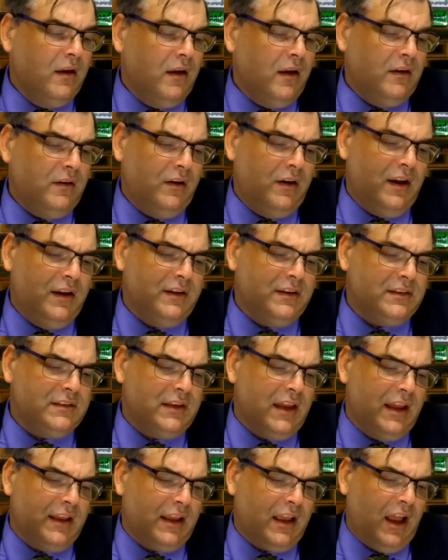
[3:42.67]
I don't
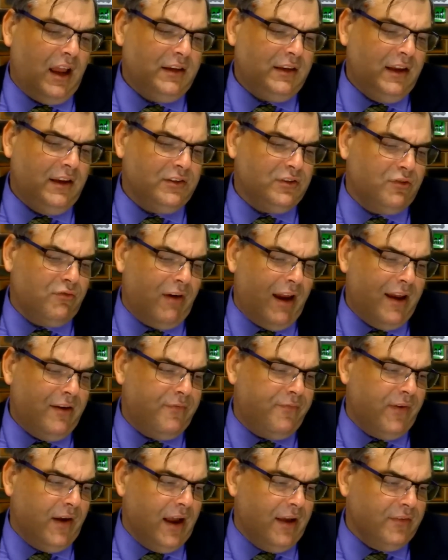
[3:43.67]
understand. The Cartier is
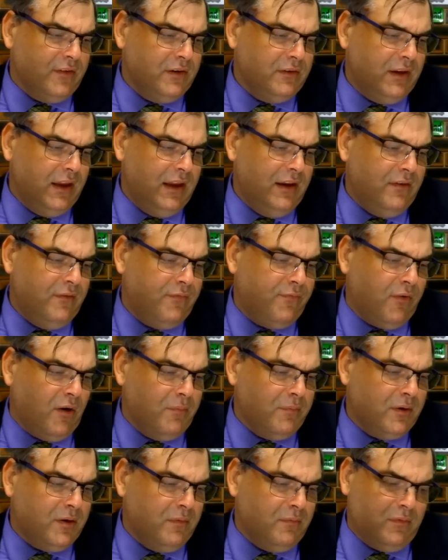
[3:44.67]
grandfathered in
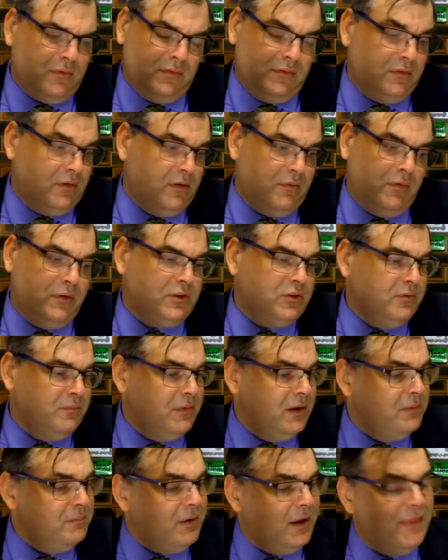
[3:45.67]
from, well, I don't know what you
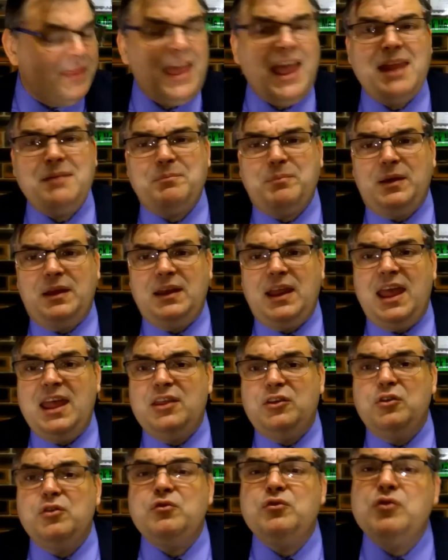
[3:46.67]
mean by that, but hey,
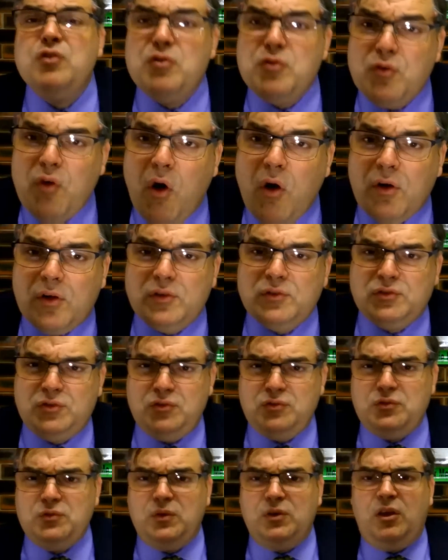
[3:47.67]
you New Yorkers,
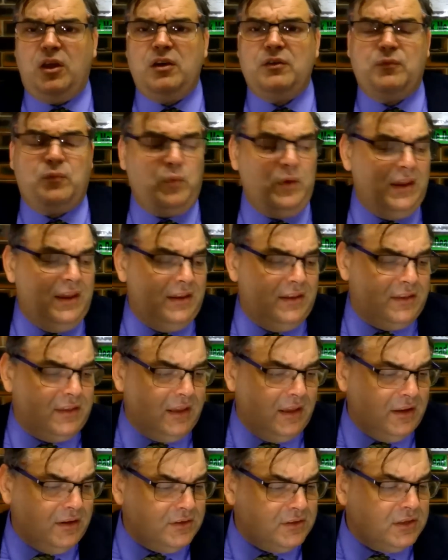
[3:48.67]
you do a lot of weird
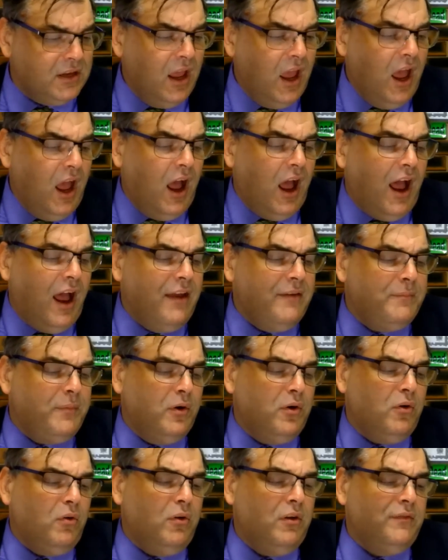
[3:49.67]
things. I've
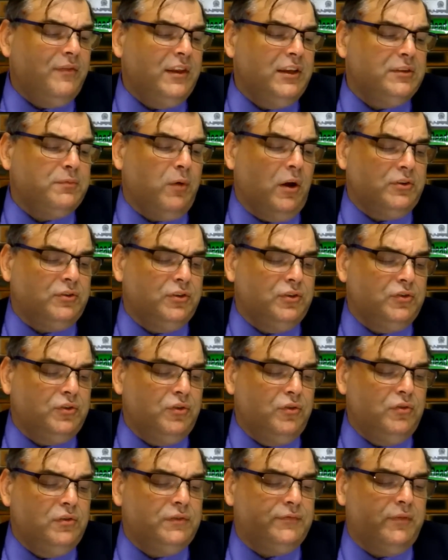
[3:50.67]
bought all of these watches
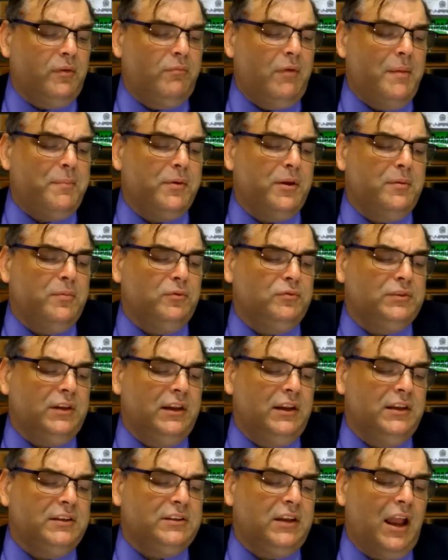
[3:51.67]
used from reputable
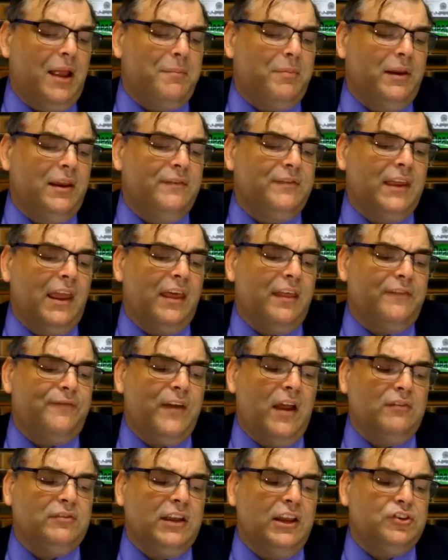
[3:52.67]
dealers and I believe they are the
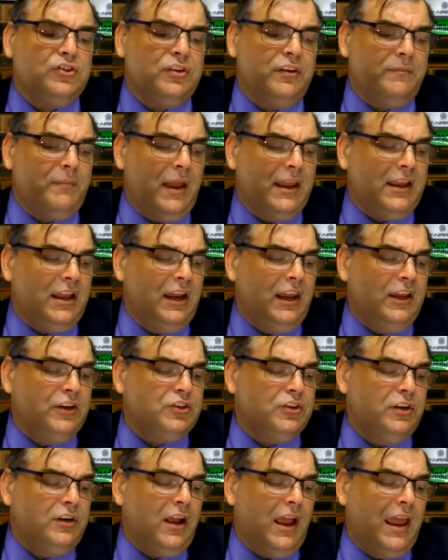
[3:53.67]
foundation of my
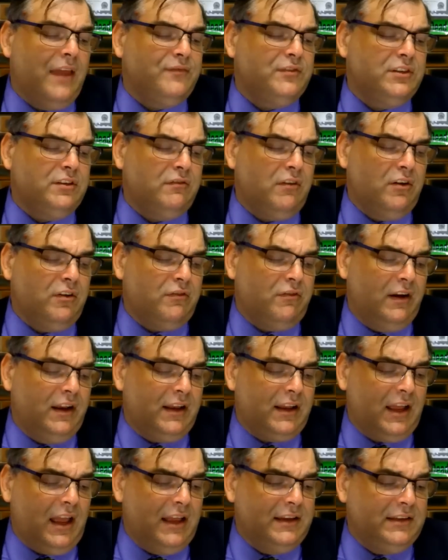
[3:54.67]
collection. I have zero
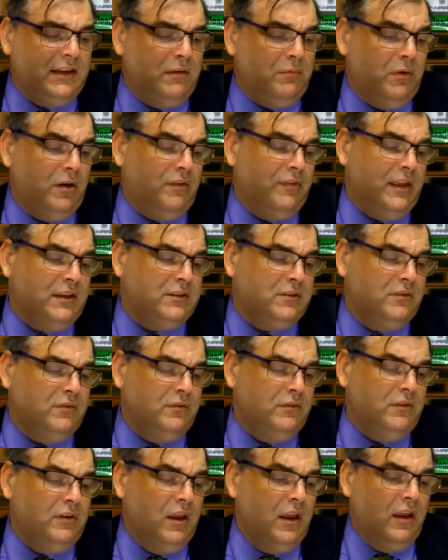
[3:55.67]
credit card debt. Well, that's
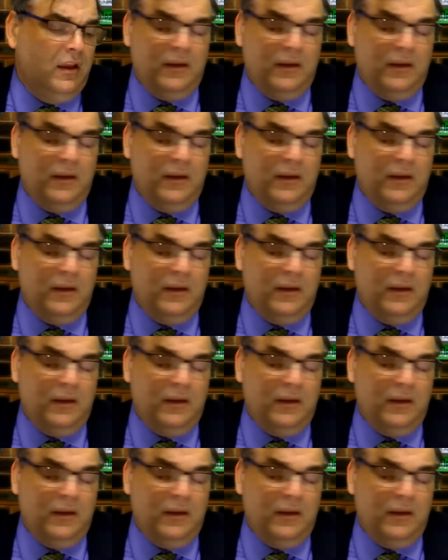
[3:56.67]
good.